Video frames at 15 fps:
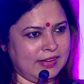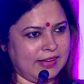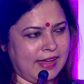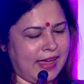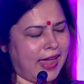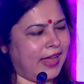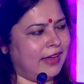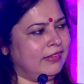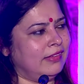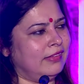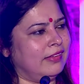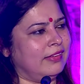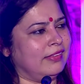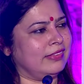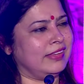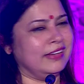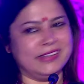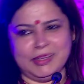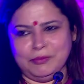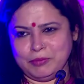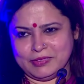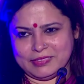And 30
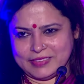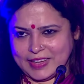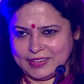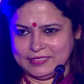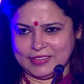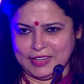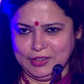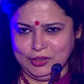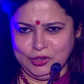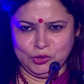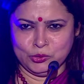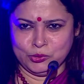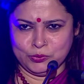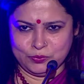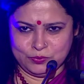percent in EU.